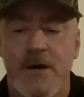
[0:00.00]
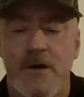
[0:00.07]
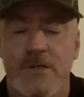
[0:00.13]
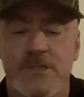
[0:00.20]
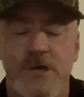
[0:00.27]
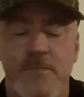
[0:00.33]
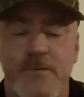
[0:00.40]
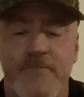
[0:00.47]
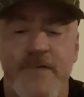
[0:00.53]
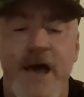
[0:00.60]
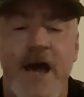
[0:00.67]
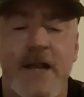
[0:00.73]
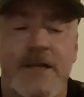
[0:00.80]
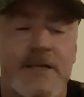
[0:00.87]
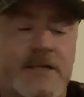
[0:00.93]
On top of
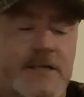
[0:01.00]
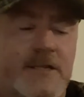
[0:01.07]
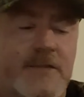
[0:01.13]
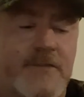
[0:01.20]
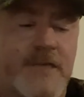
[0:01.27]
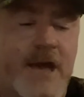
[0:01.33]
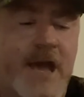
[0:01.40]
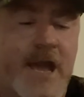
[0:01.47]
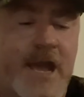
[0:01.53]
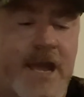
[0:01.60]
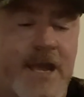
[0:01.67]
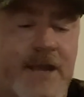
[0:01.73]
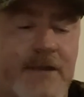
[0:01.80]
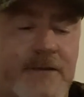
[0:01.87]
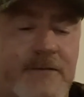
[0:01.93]
that,
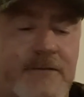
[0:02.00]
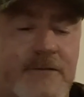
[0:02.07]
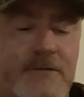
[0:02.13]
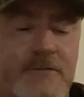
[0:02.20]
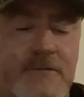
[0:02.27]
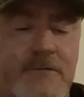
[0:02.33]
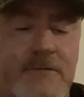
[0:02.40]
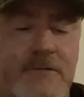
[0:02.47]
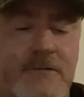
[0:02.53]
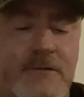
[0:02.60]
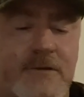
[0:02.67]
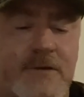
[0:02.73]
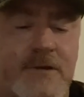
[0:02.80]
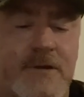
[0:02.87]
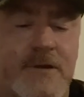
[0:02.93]
they
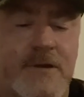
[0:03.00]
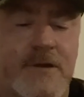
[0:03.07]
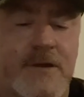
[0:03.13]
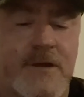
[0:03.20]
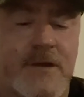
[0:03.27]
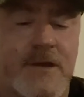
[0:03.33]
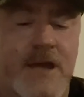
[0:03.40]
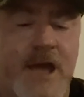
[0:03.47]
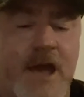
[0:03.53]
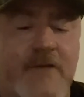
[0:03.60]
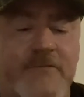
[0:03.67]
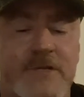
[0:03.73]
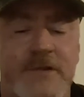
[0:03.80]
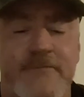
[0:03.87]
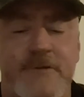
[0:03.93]

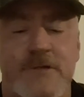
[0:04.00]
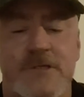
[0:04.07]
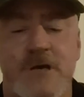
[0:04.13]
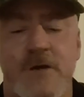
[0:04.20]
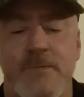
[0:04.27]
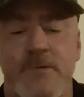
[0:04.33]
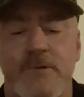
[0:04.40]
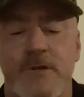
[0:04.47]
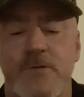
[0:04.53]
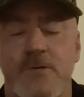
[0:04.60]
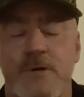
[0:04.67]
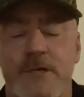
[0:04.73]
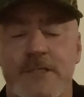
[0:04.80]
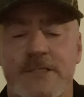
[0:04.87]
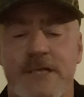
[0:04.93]
have a different type of
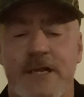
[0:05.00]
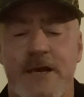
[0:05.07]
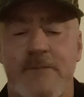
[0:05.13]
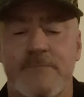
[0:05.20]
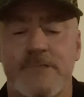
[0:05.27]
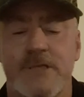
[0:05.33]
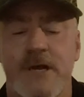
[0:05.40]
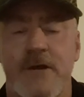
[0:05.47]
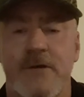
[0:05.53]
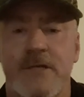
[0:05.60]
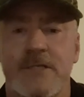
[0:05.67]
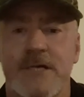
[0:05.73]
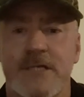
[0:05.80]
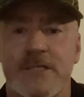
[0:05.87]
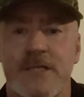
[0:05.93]
recording setup. So
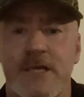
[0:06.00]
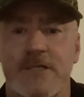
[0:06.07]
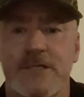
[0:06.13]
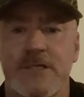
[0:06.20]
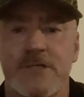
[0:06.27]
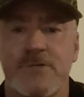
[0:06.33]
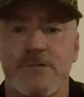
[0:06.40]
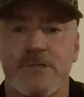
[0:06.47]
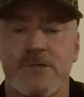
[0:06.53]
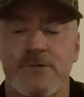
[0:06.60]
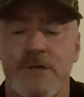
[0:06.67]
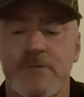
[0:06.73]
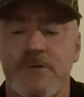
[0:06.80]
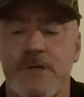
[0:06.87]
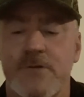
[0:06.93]
it doesn't actually do a
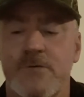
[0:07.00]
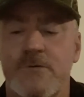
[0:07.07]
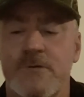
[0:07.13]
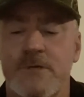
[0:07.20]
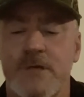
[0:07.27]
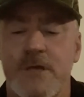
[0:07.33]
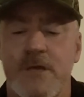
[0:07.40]
screen record.